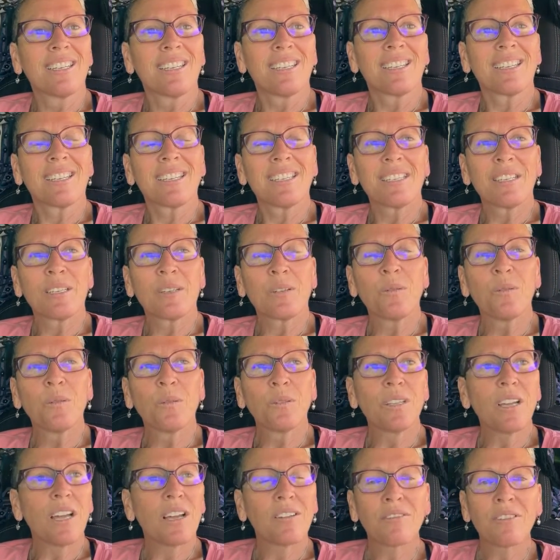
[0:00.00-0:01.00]
because it
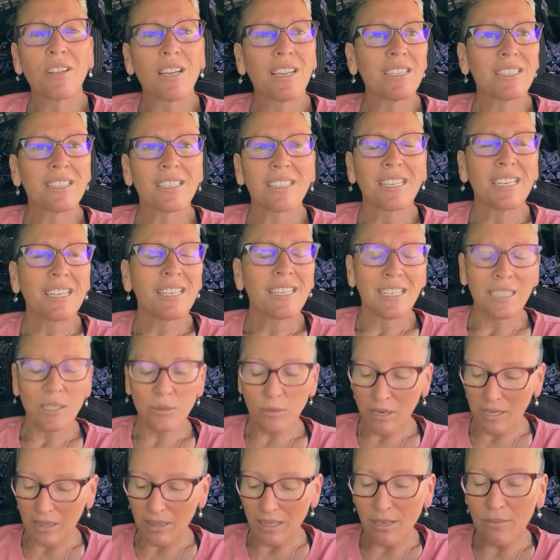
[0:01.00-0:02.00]
cooled off nicely. That's
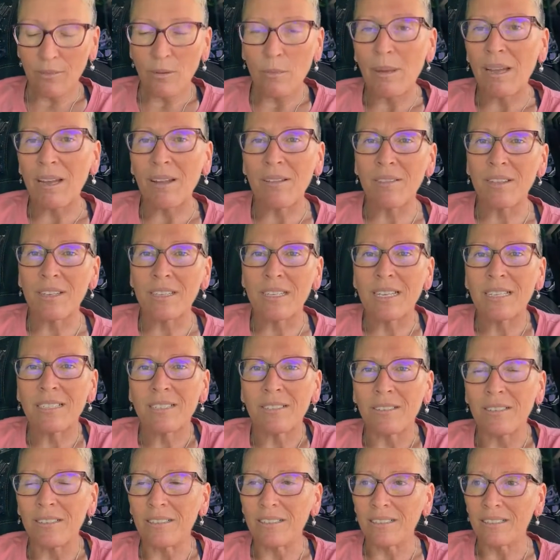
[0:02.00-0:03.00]
what I love about the
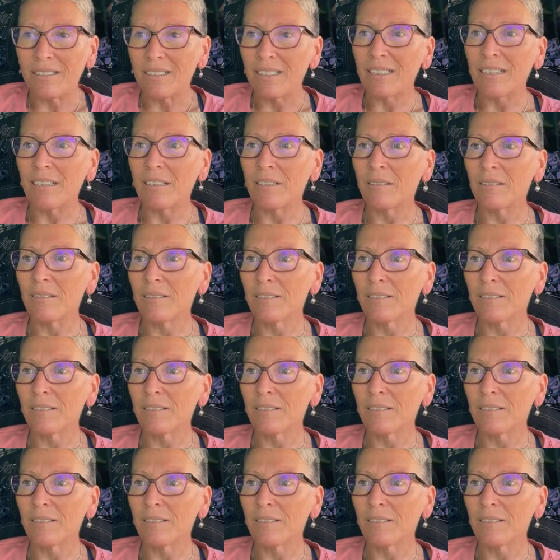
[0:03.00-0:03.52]
desert, you know.